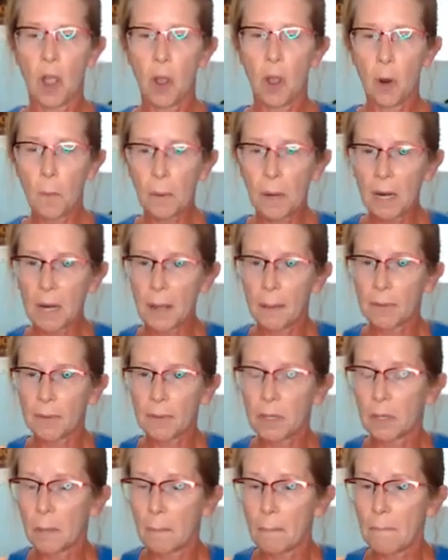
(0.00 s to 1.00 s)
open up
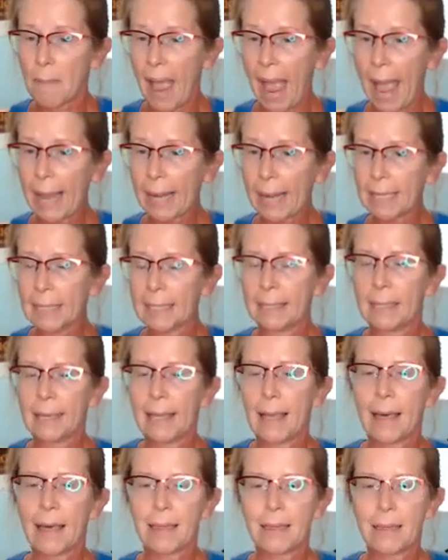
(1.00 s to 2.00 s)
to the back,
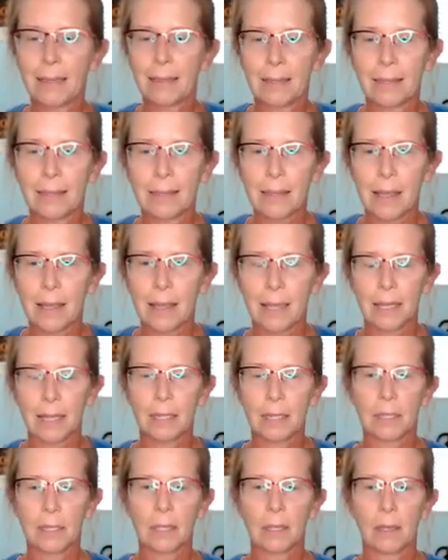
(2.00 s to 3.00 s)
the
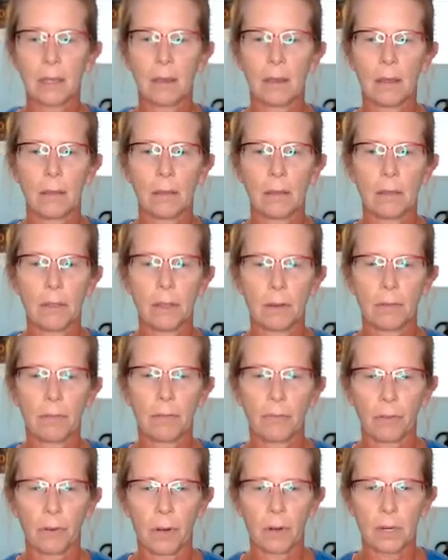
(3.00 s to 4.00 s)
sides, the
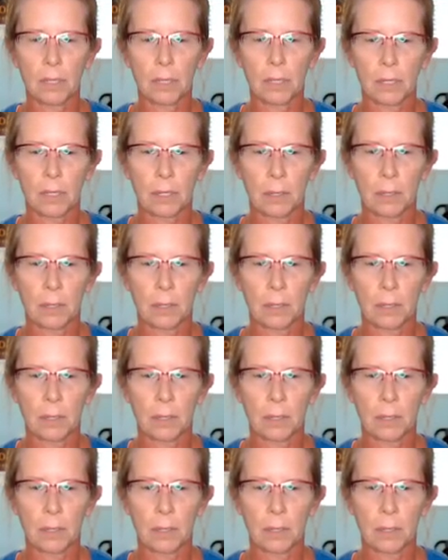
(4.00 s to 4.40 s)
front.